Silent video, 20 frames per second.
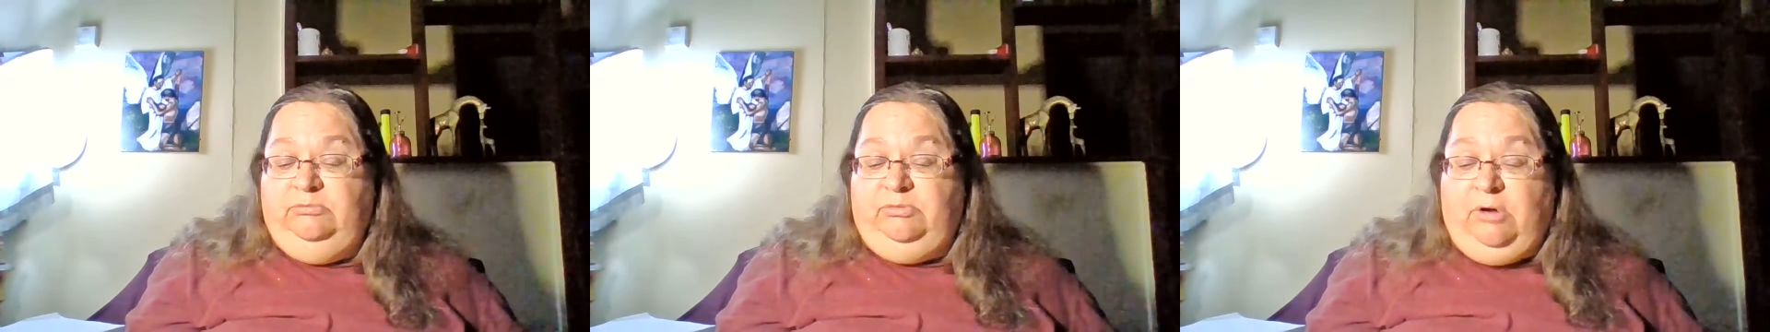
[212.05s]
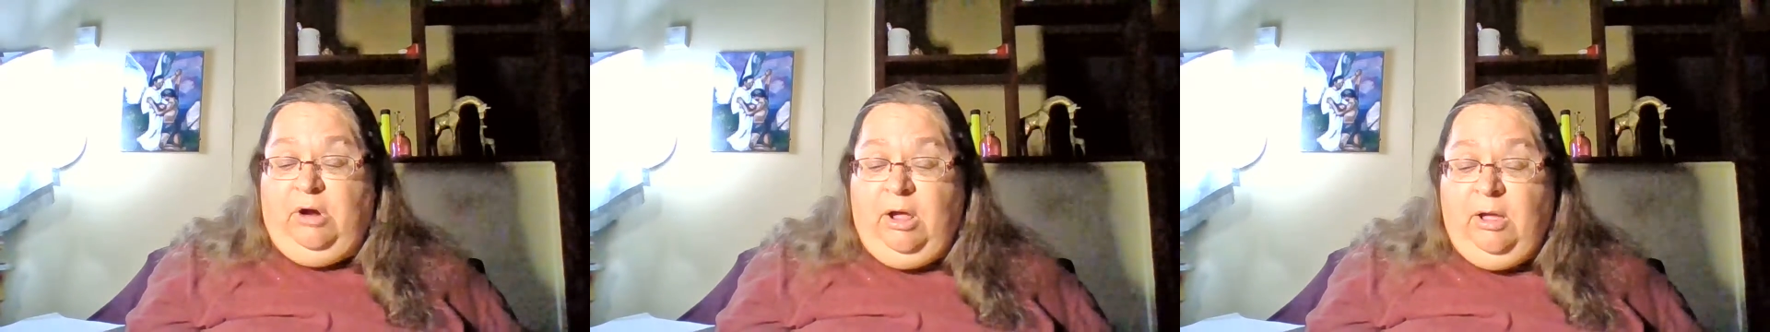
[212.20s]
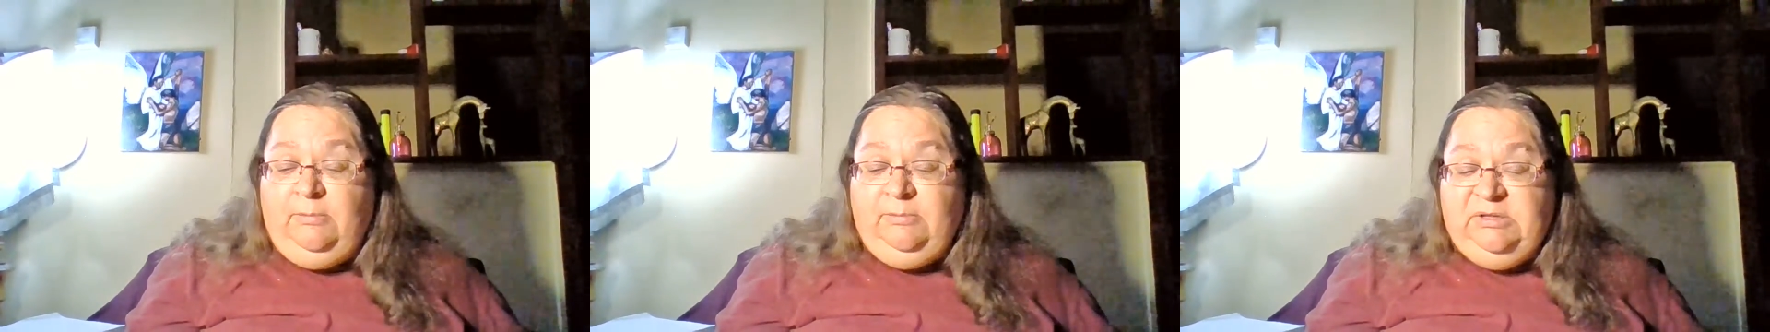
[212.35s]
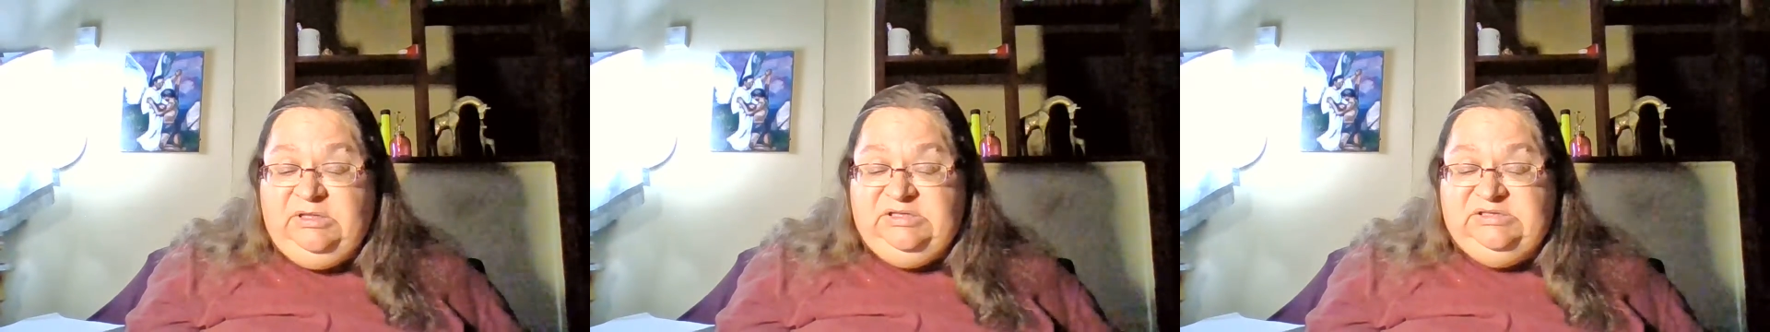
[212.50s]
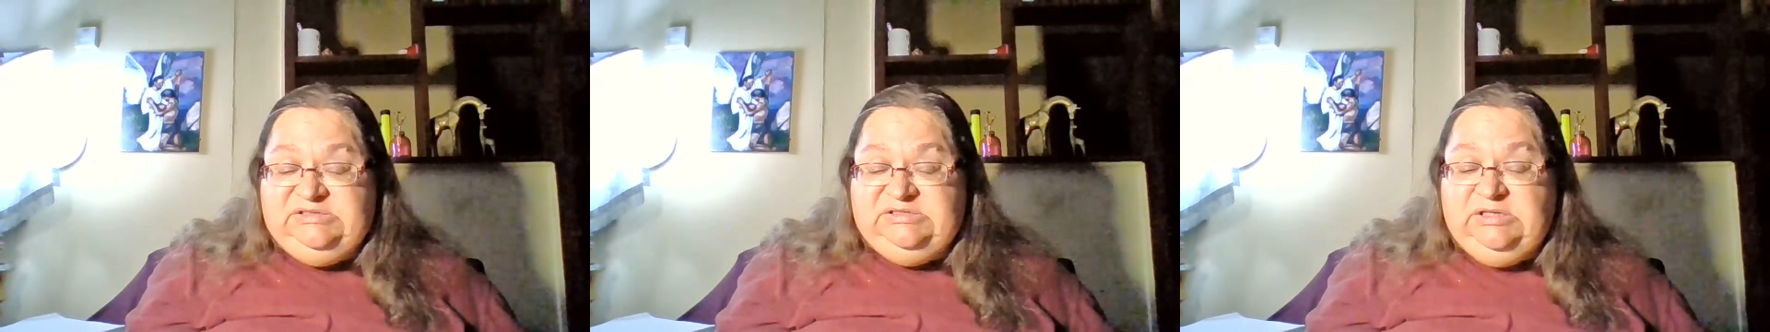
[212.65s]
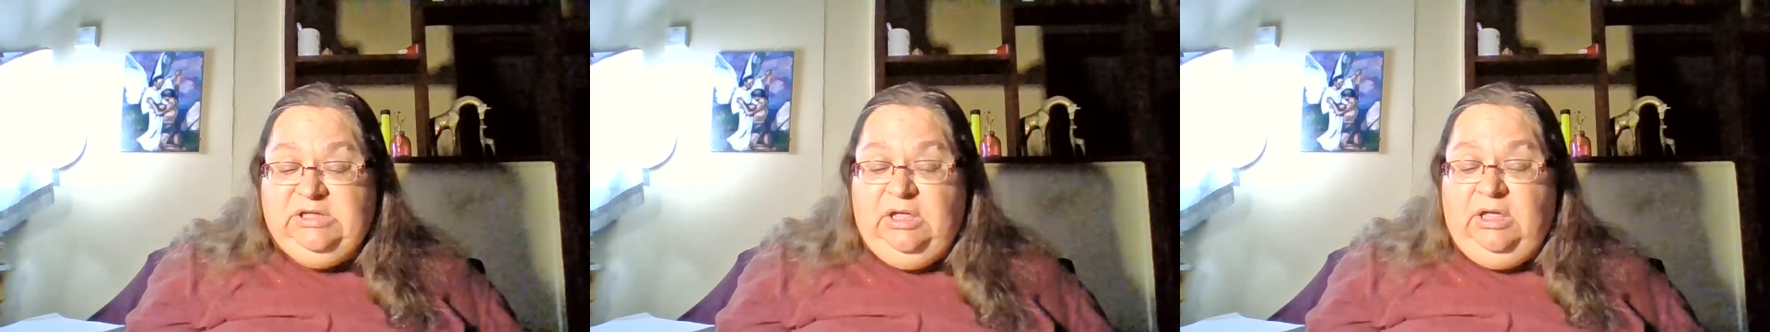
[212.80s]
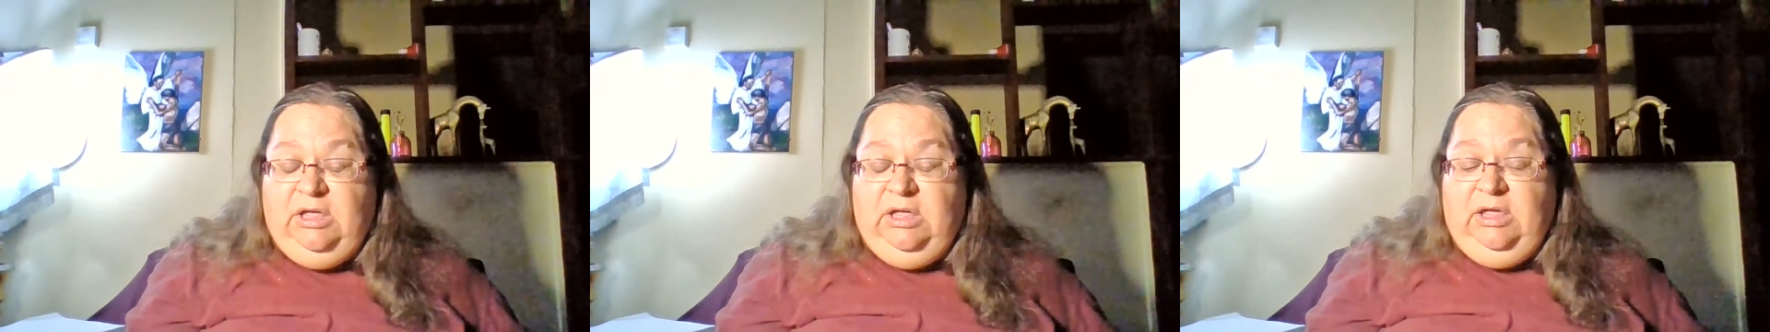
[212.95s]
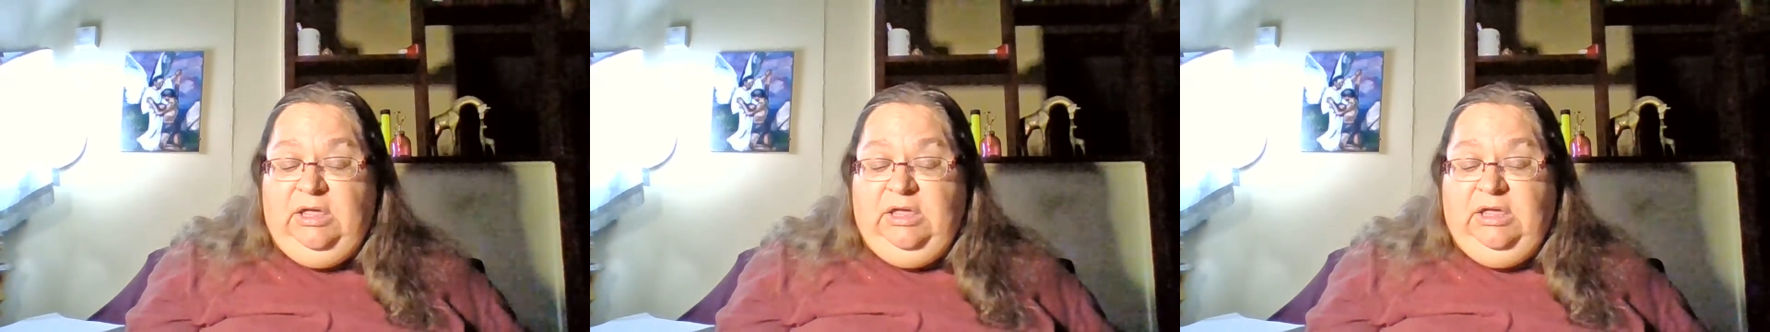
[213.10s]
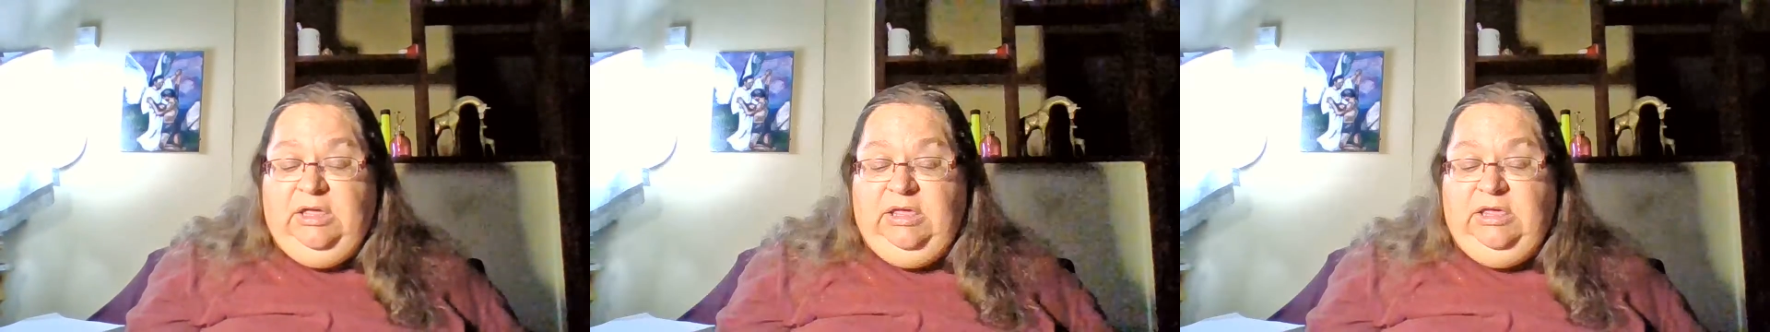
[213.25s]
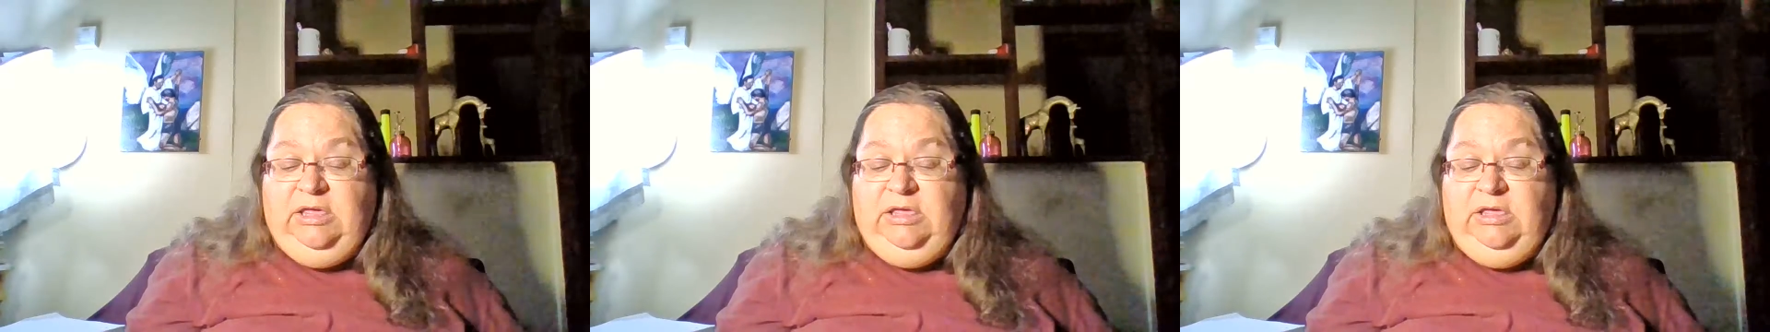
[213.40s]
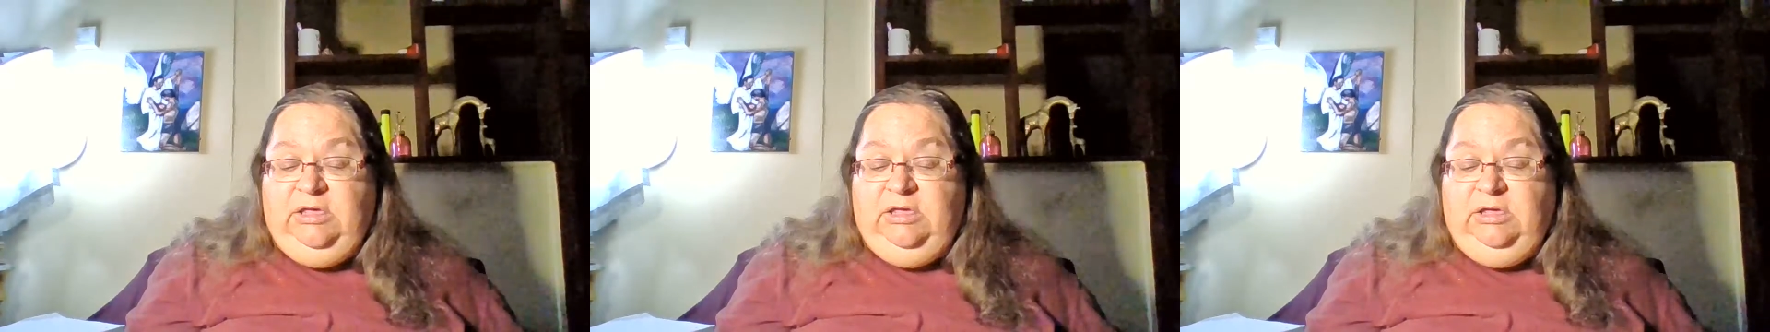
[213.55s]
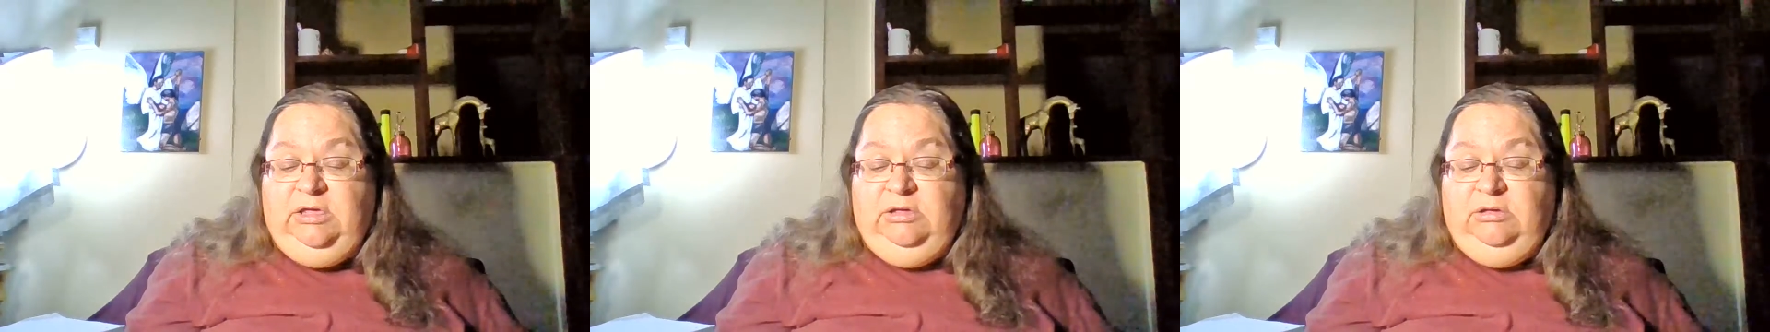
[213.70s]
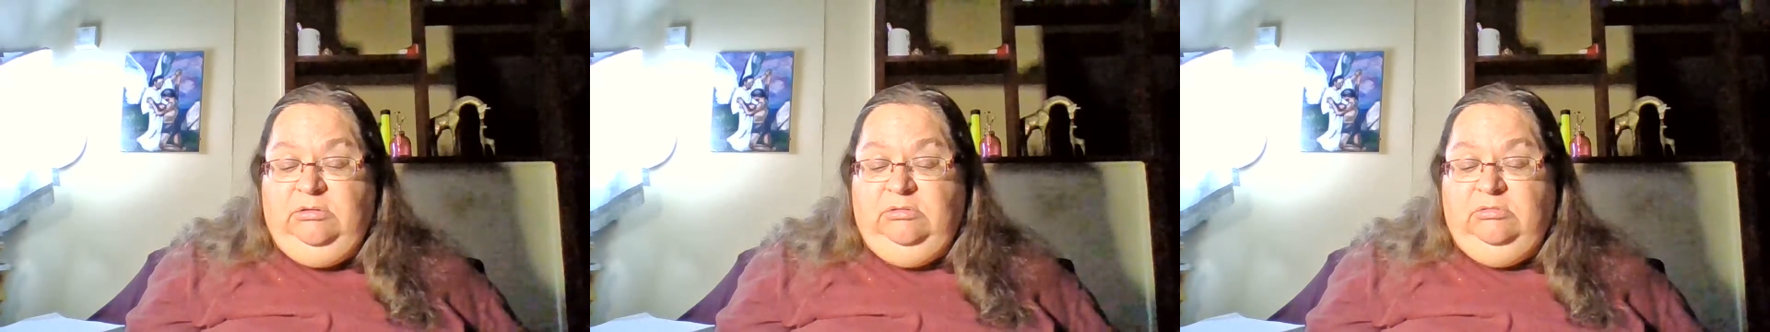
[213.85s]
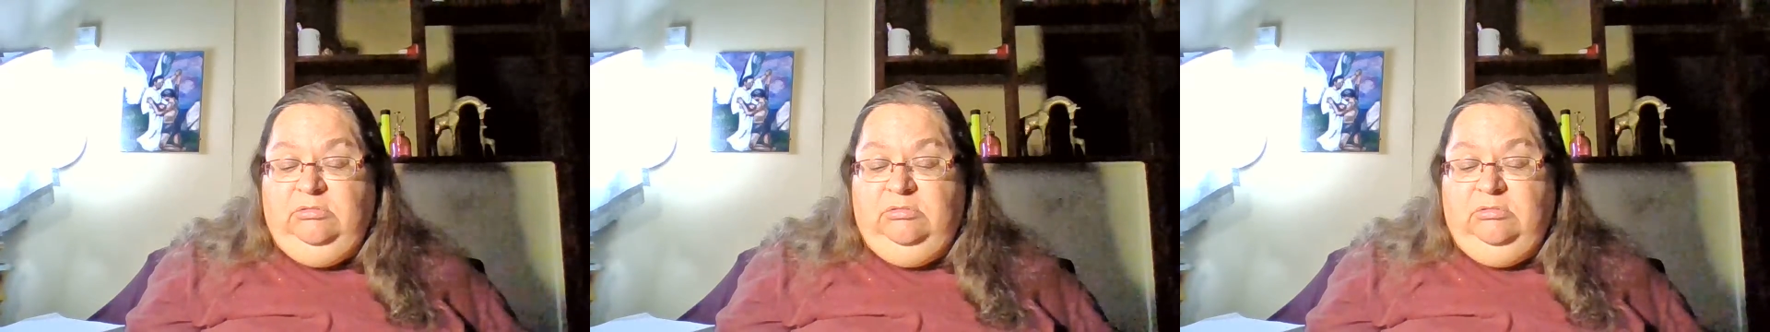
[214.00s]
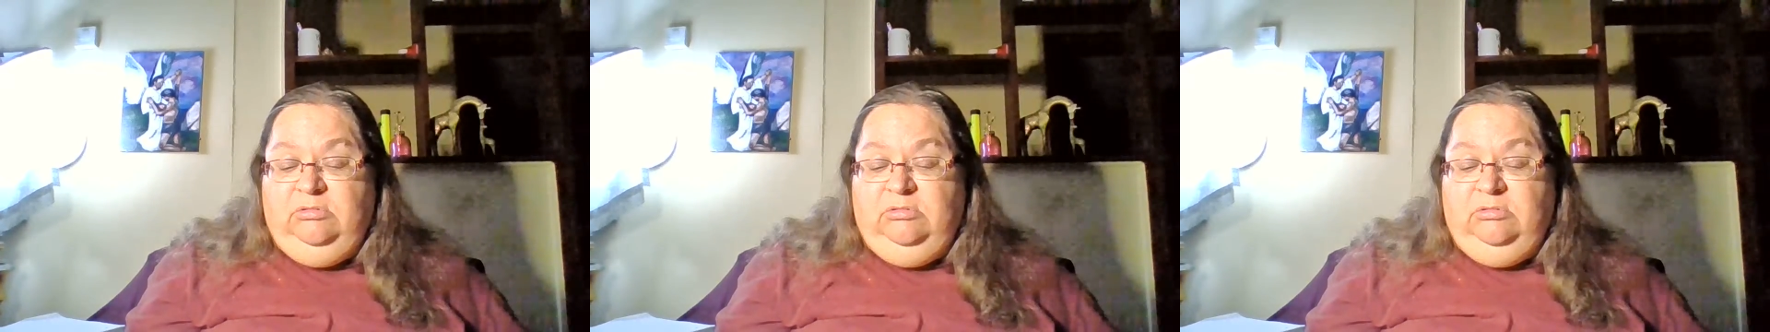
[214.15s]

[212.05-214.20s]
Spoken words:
promised him,